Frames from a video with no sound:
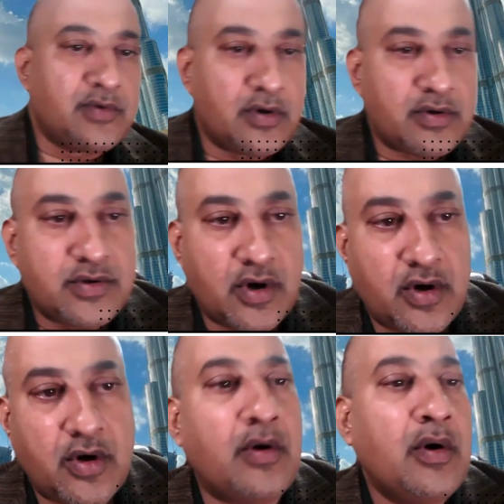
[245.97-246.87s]

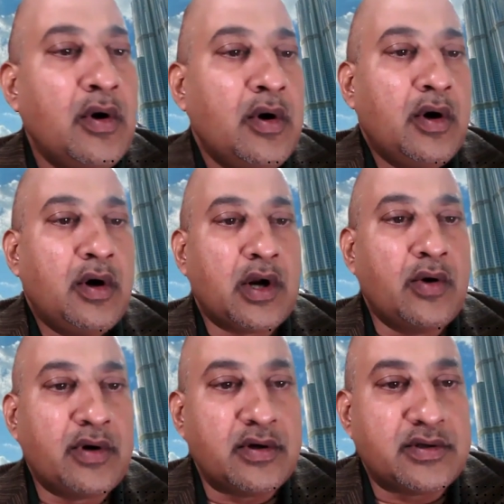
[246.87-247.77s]
Soho
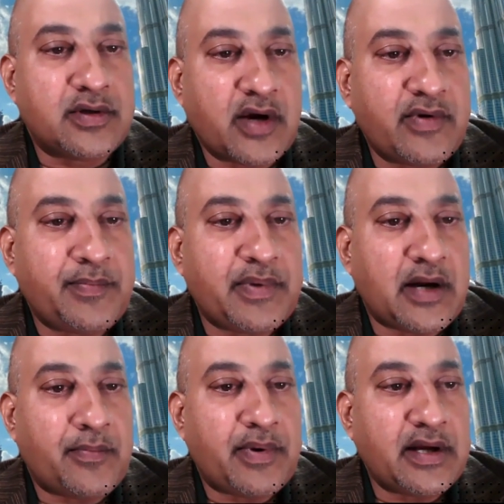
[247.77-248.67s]
routers, okay, VPN
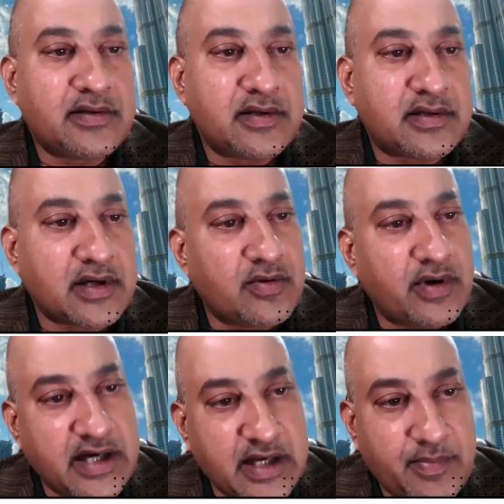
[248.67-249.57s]
appliances,
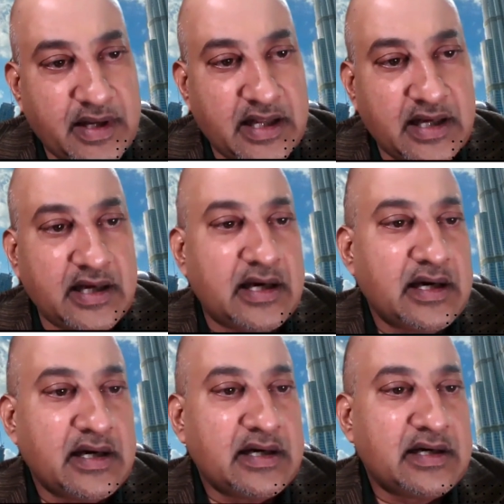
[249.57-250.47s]
including TP-Link,
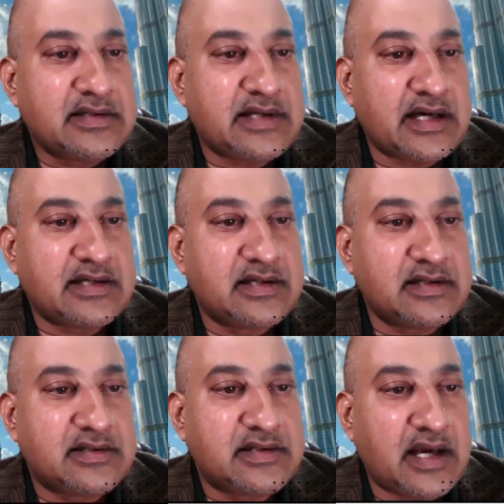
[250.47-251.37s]

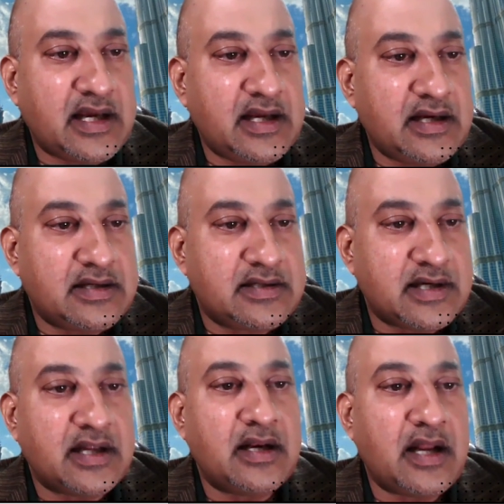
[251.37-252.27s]

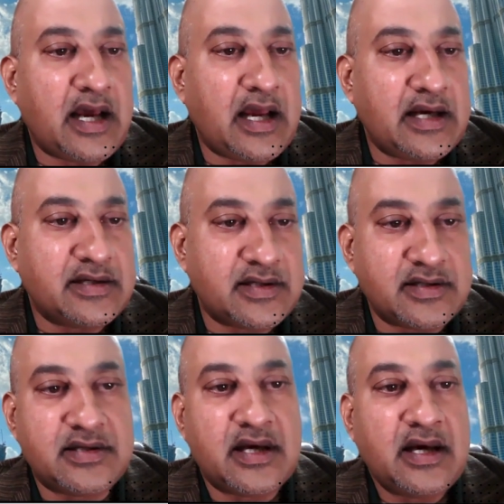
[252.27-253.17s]
Zyxel,
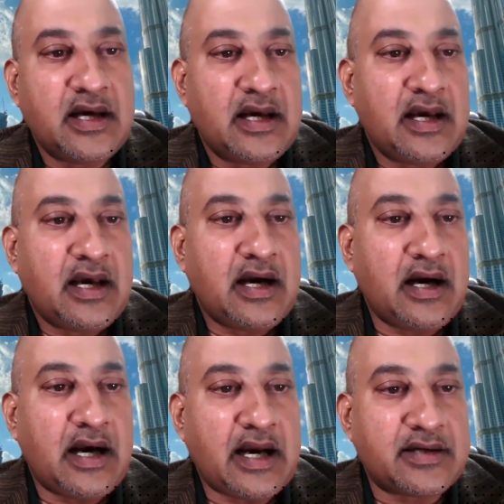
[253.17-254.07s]
Asus,
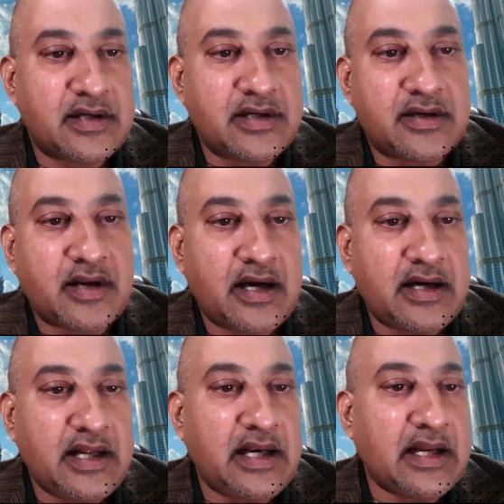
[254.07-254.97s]
Accent,
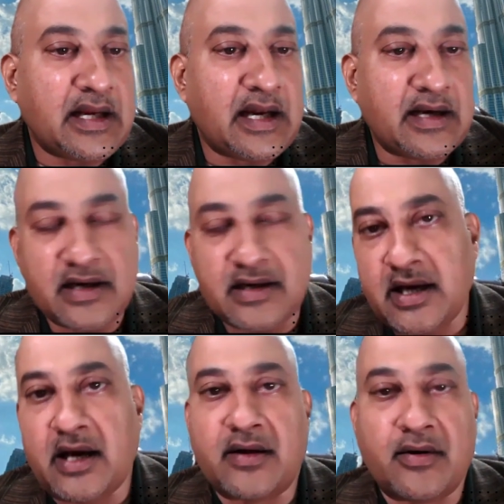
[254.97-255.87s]
D-Link, and
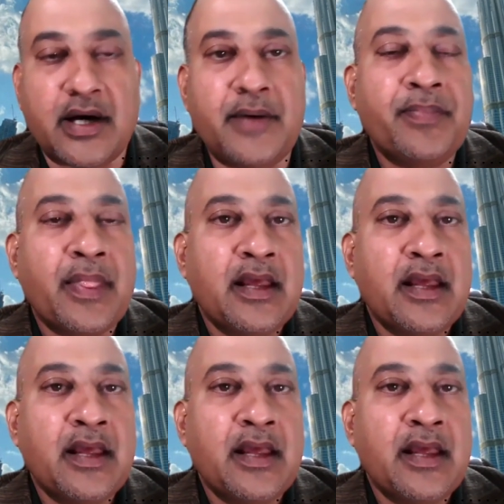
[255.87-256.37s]
Netgear, okay?